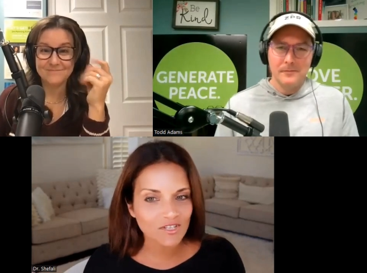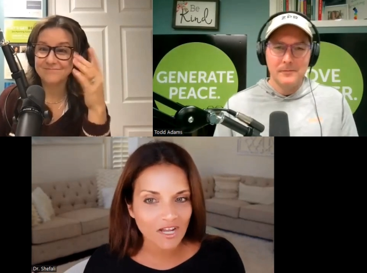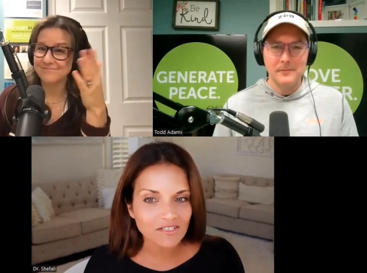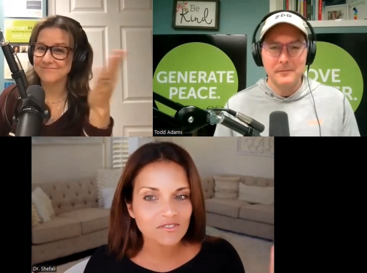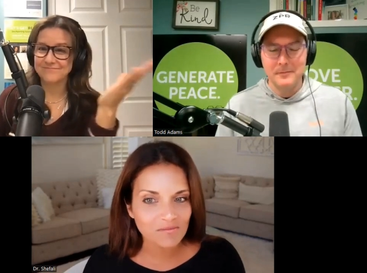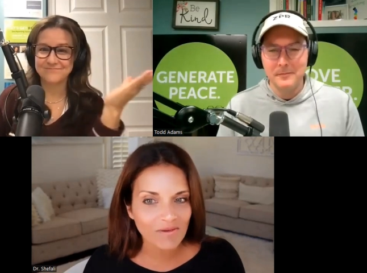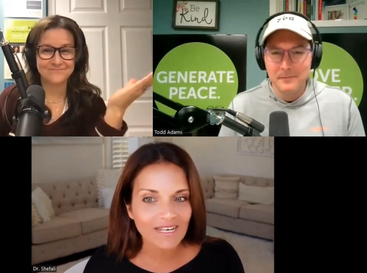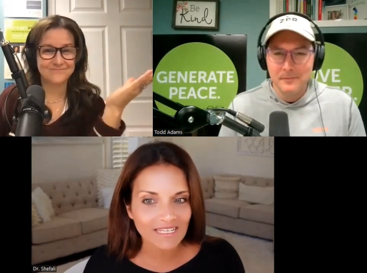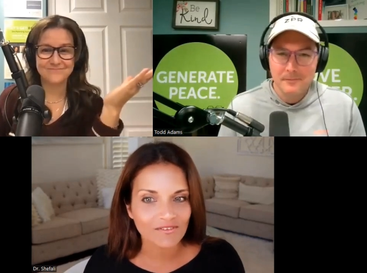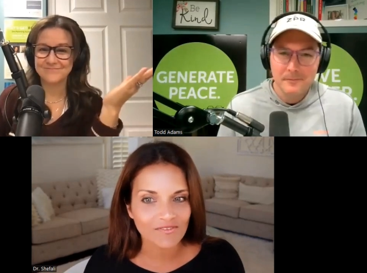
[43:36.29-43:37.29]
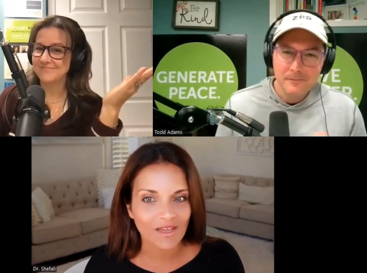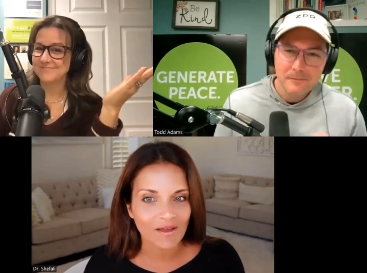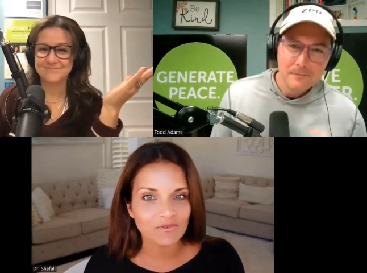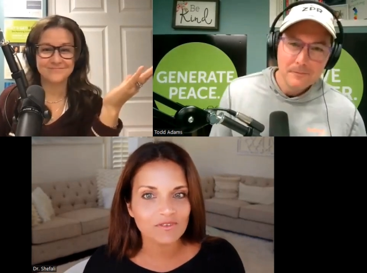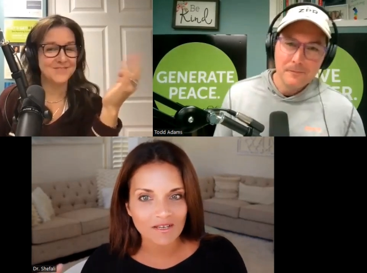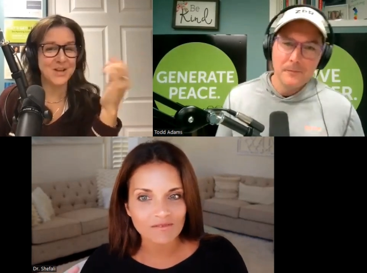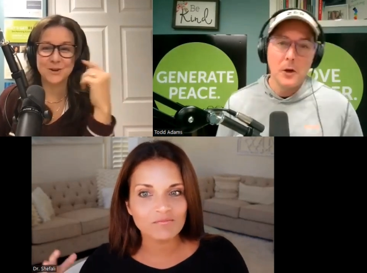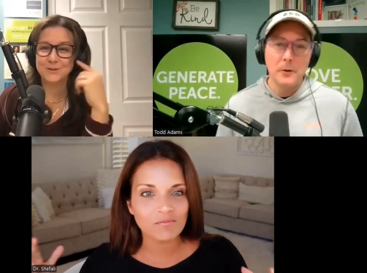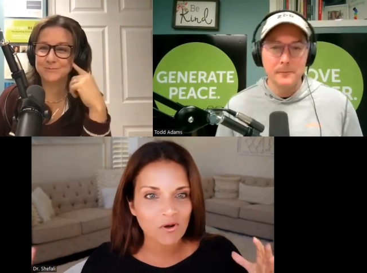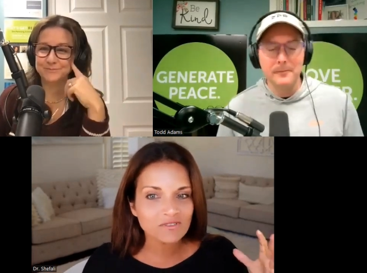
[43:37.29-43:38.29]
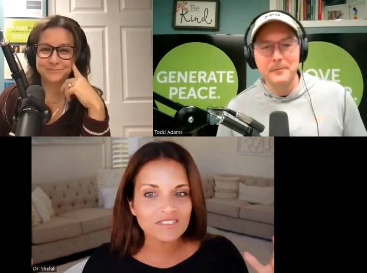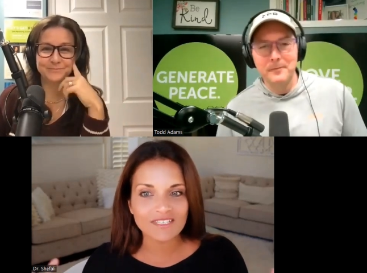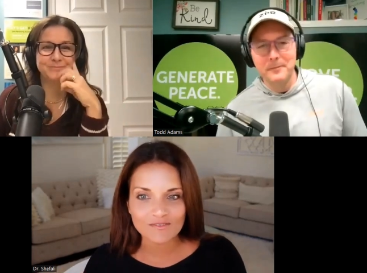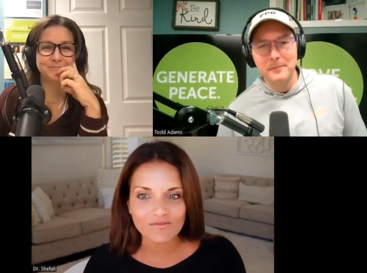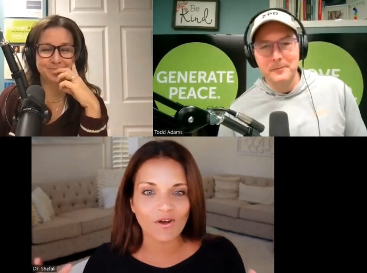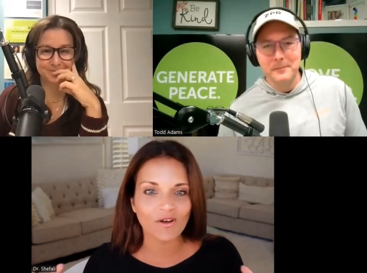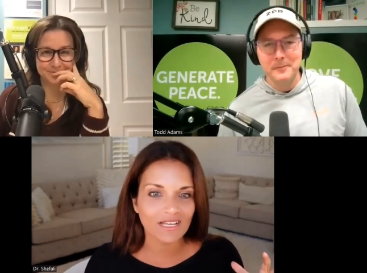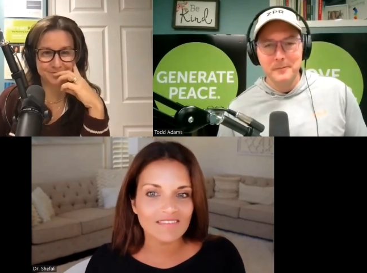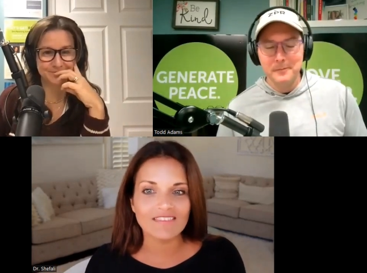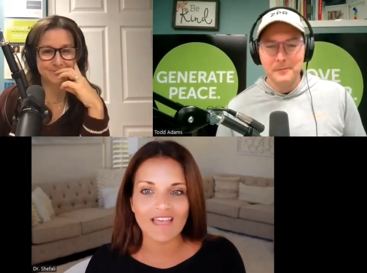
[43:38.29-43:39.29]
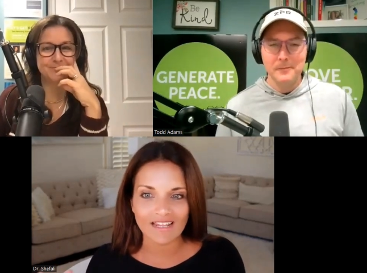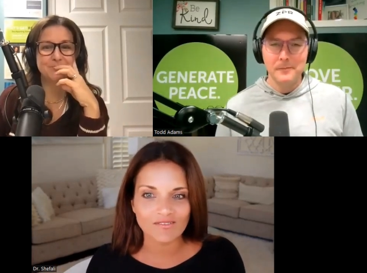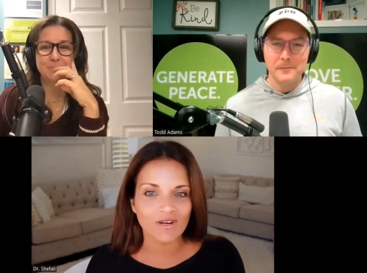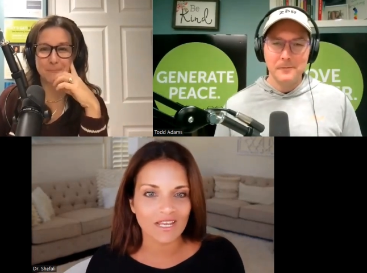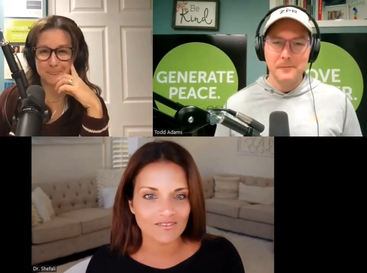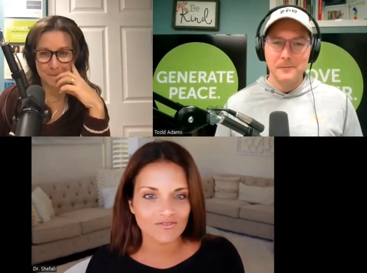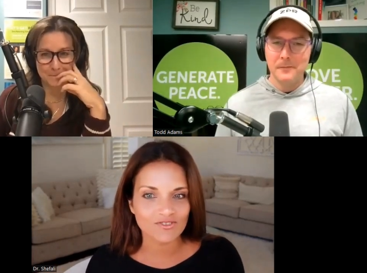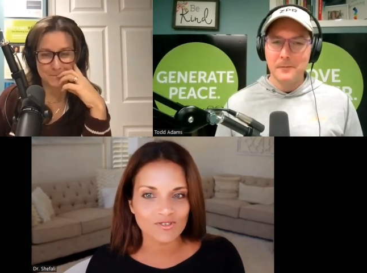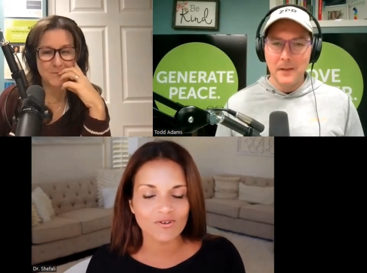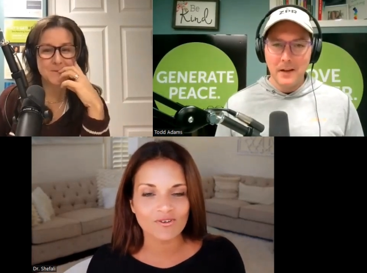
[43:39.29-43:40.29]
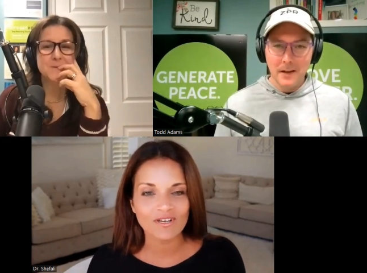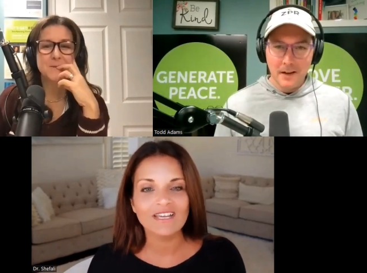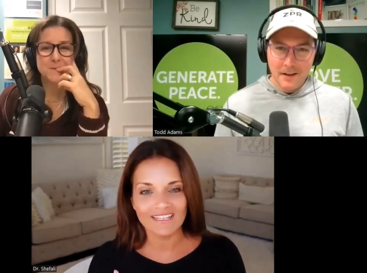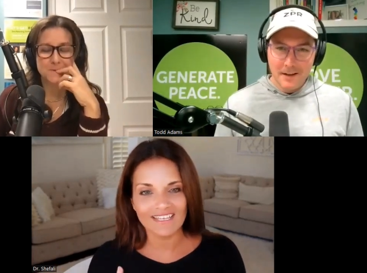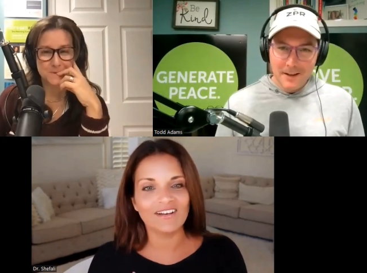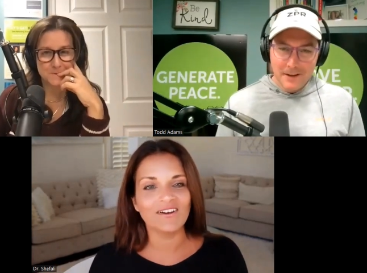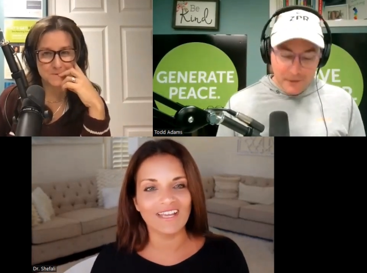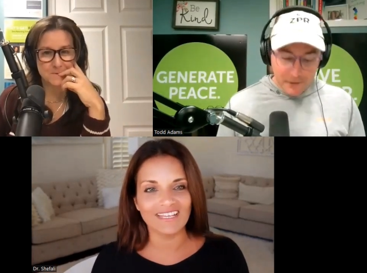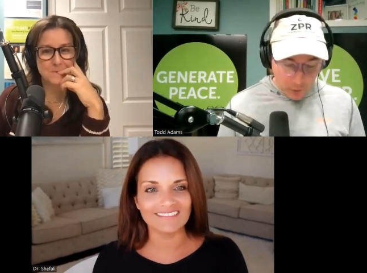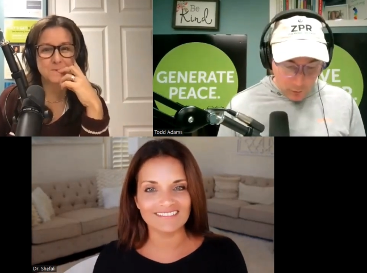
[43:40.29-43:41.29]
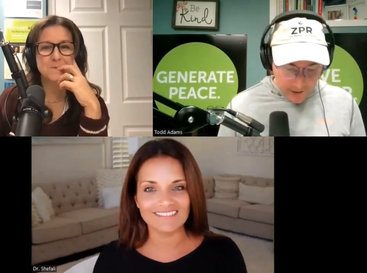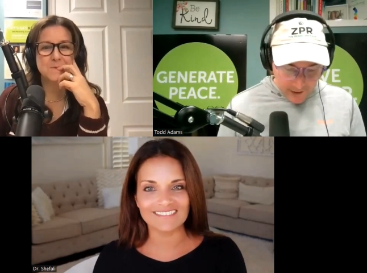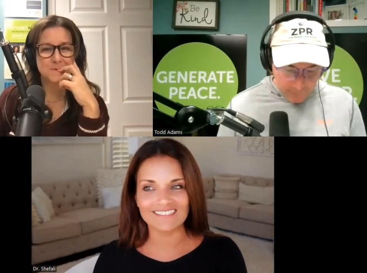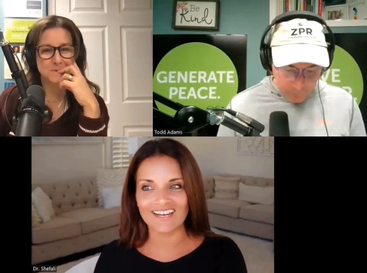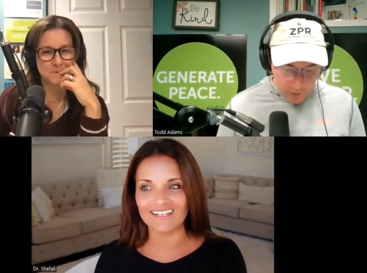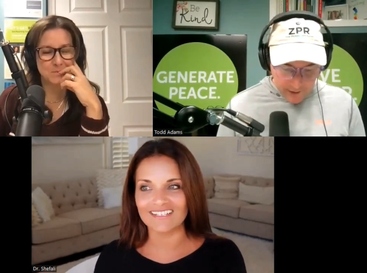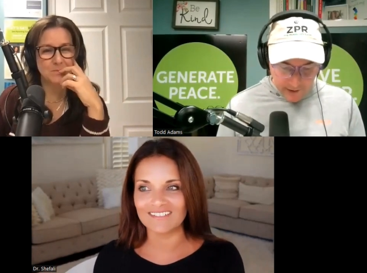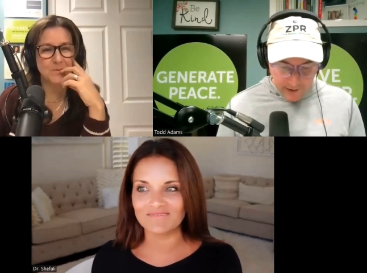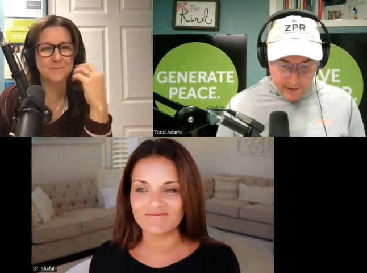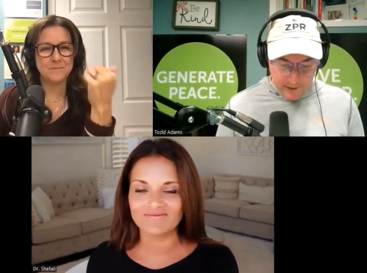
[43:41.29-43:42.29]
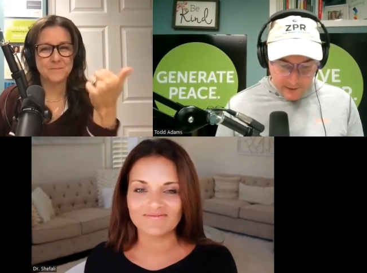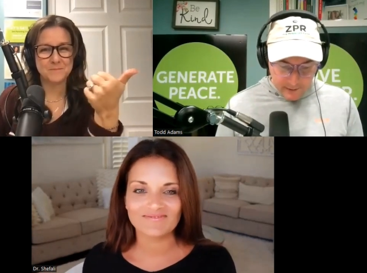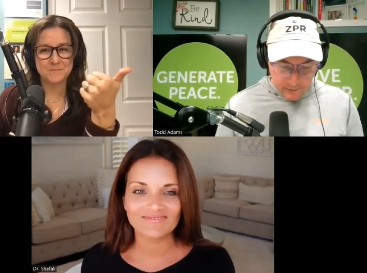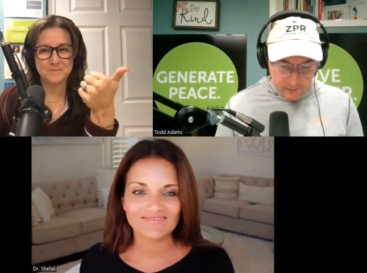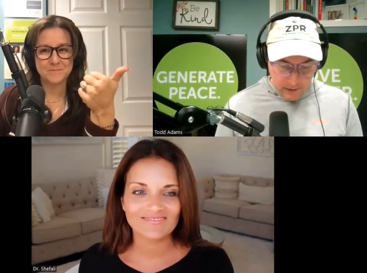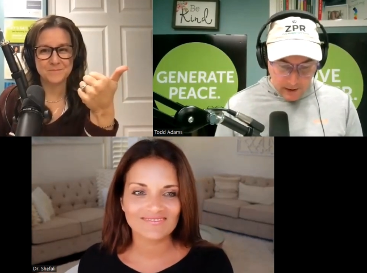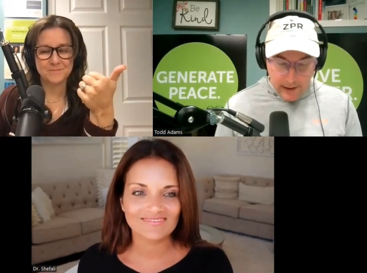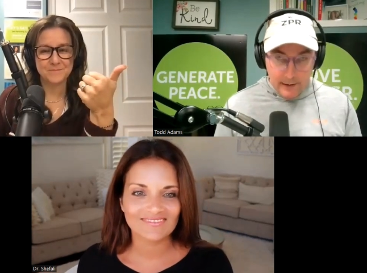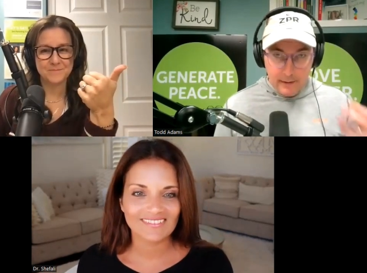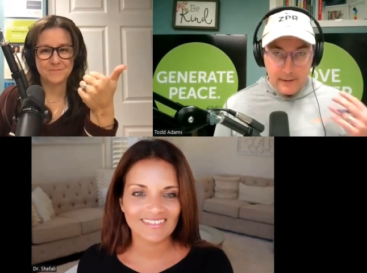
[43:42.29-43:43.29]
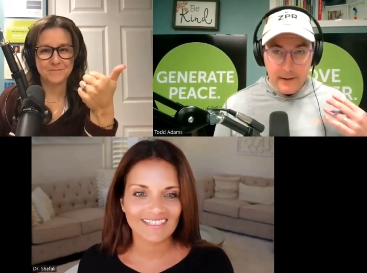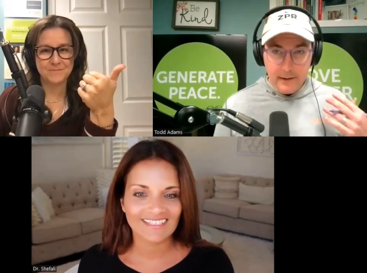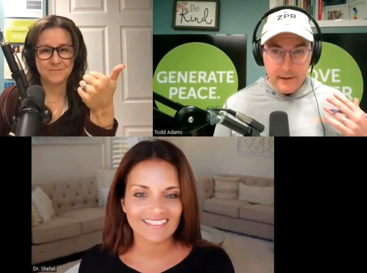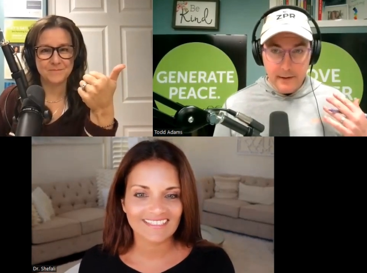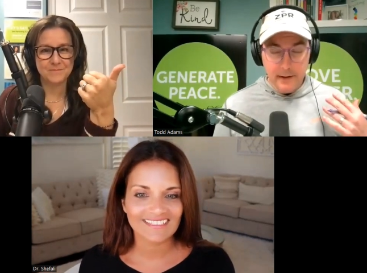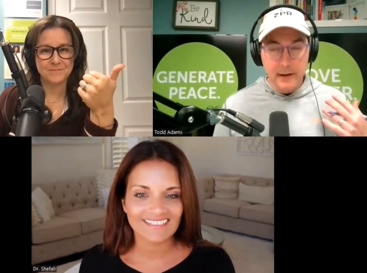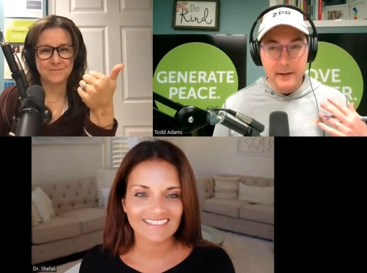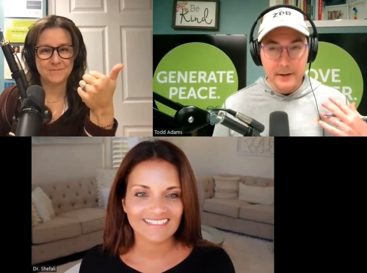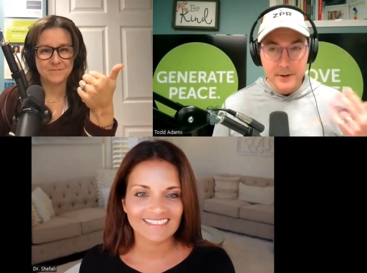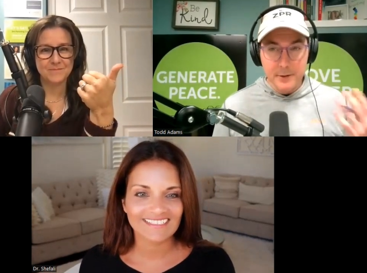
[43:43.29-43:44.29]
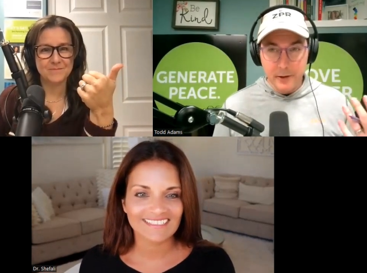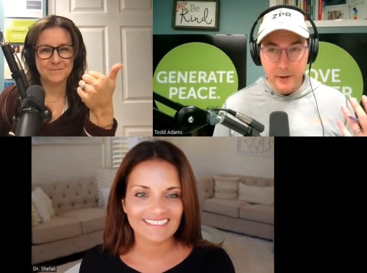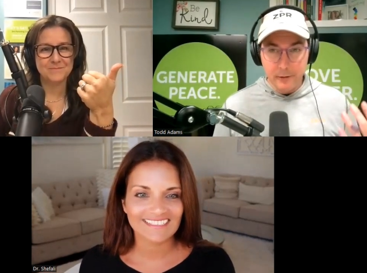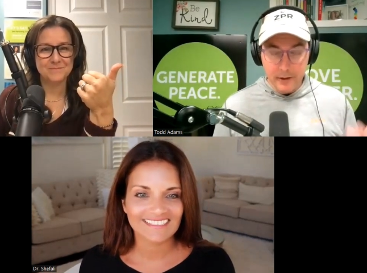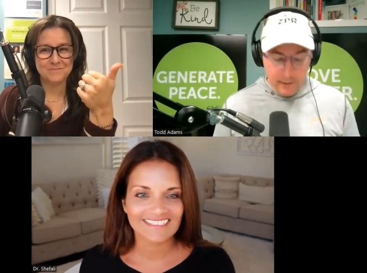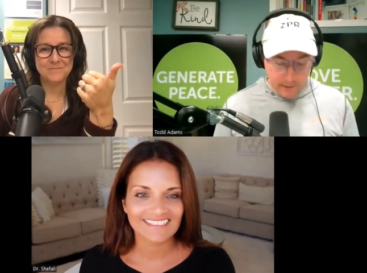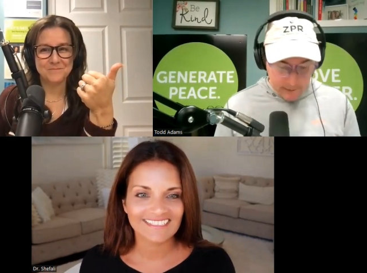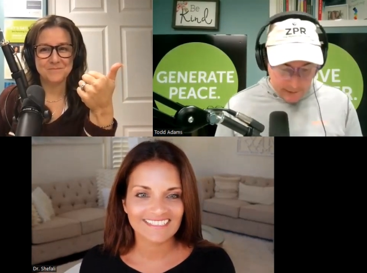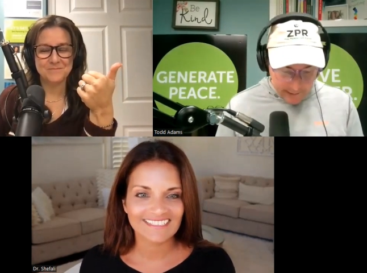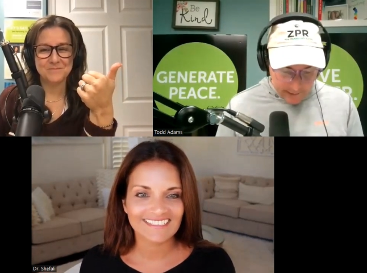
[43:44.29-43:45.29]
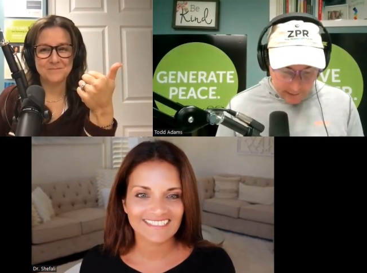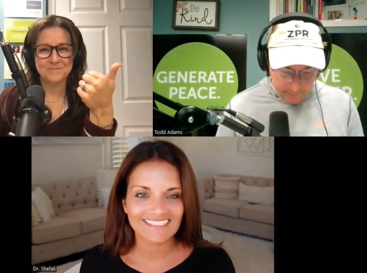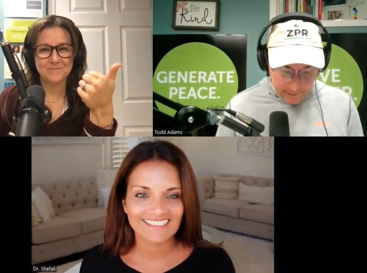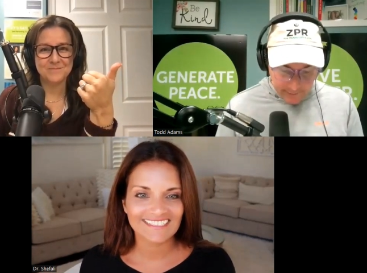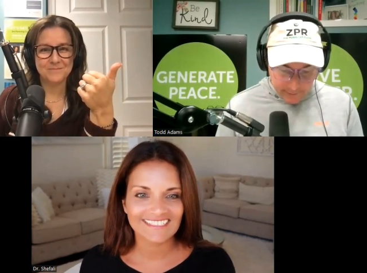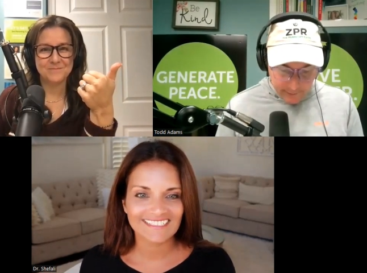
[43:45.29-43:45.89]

Speaker 1: not too many of them uh, most kids fall in that range so yeah go ahead
Speaker 2: so i have one kid who i think and i think she would agree identifies